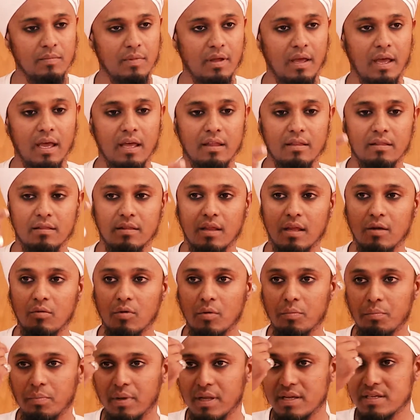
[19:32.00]
and they will
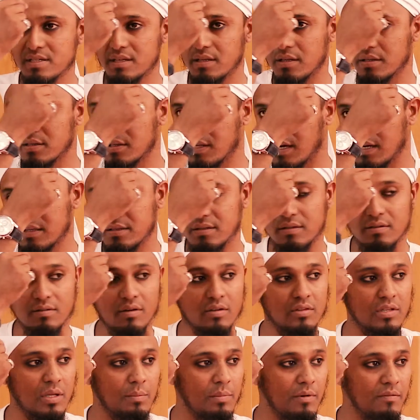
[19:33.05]
place a little atar on
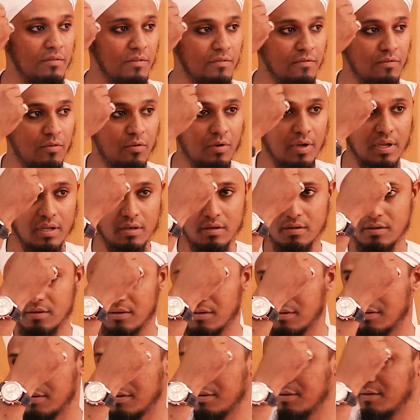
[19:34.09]
top of the forehead.
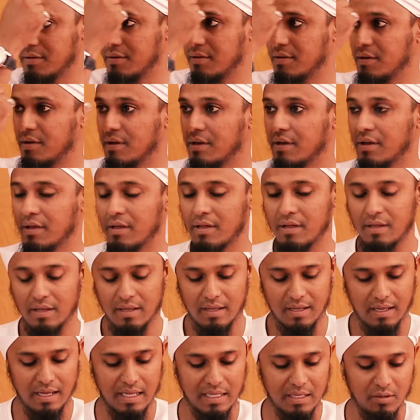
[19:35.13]

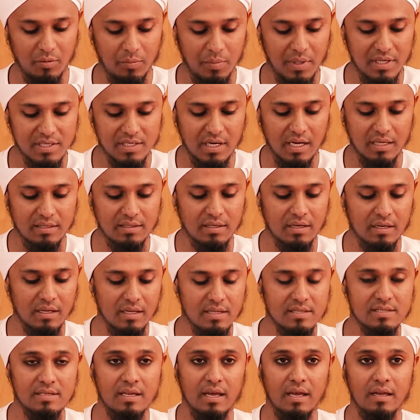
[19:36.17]
And they will place atar
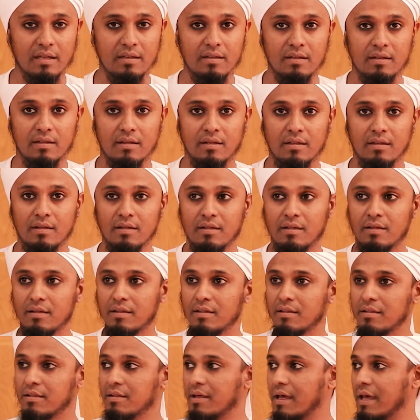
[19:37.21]
inside
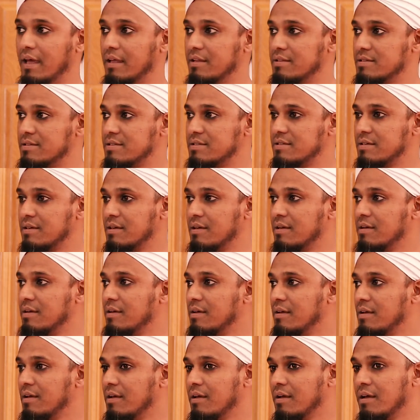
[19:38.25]
the hands.
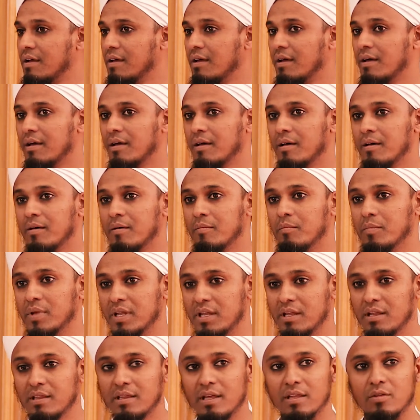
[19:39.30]

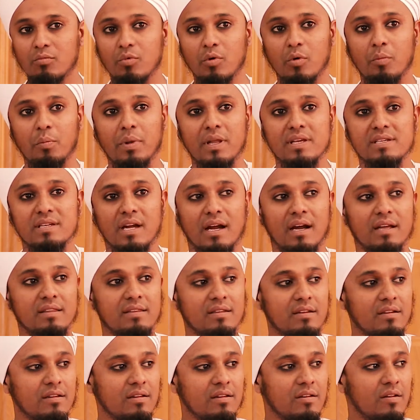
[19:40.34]
Meaning that we will place
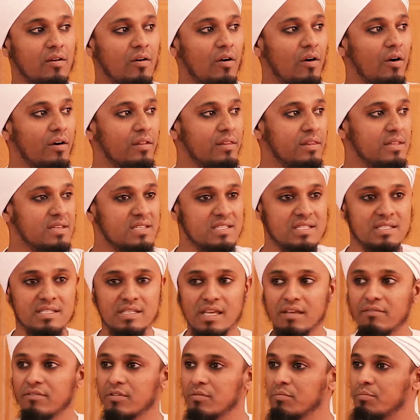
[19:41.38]
atar on the
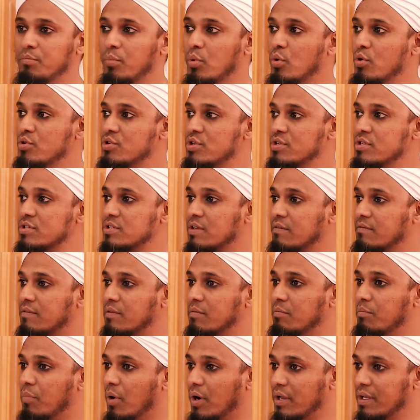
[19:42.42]
7 portions of the
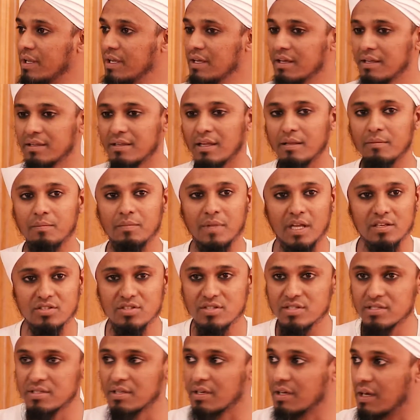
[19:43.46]
body that touches
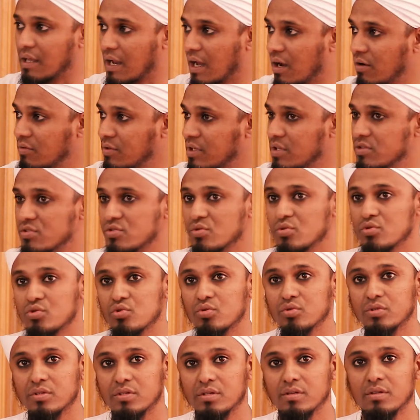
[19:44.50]
the ground in
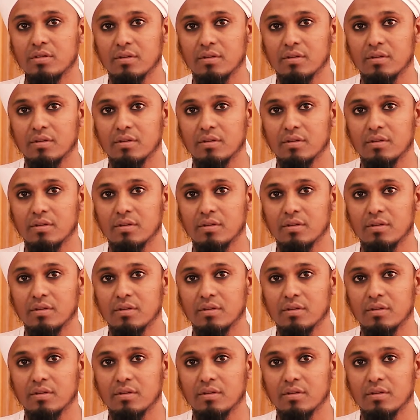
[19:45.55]
sujood.